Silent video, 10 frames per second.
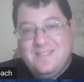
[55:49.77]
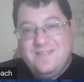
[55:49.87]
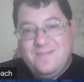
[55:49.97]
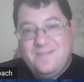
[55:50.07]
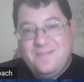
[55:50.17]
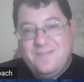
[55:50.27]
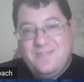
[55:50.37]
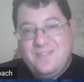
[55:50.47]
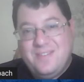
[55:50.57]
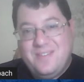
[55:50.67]

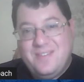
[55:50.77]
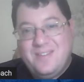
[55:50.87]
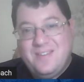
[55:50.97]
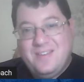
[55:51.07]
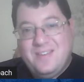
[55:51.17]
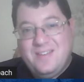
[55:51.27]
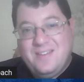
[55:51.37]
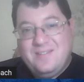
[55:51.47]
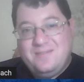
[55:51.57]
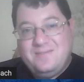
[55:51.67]

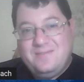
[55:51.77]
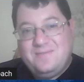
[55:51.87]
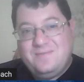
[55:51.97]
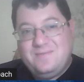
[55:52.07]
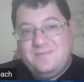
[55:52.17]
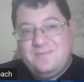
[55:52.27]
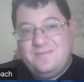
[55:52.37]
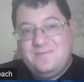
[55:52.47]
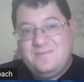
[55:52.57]
No words are spoken by the person on screen.